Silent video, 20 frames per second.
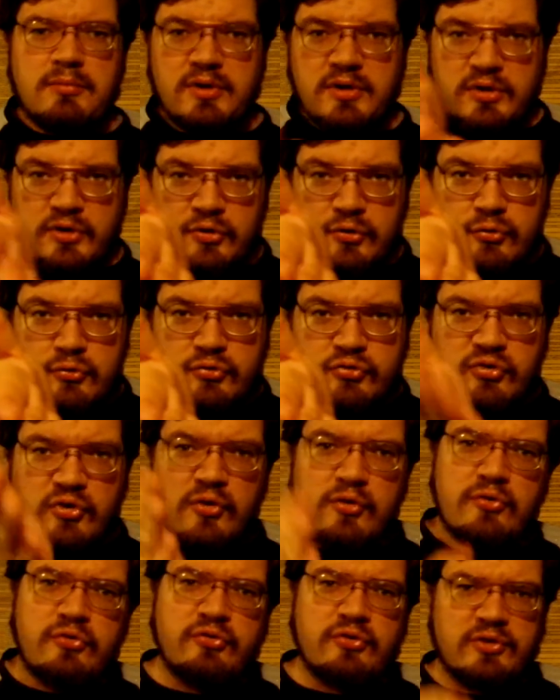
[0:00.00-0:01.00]
You
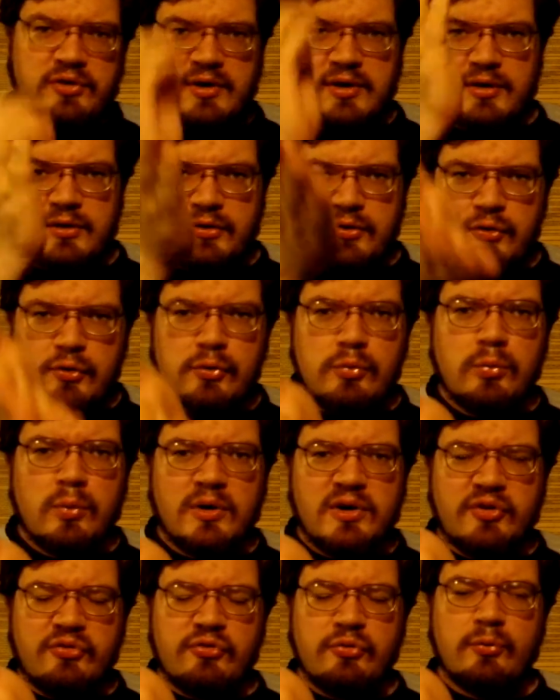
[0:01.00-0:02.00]
chose it. You wanted
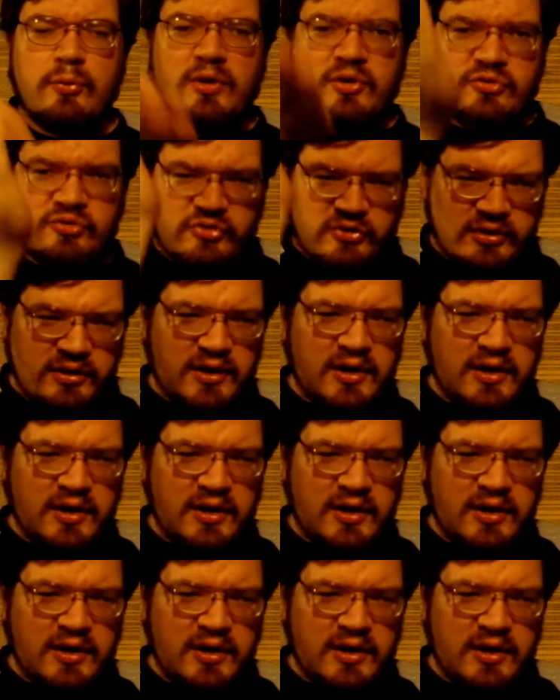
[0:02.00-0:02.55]
to watch it.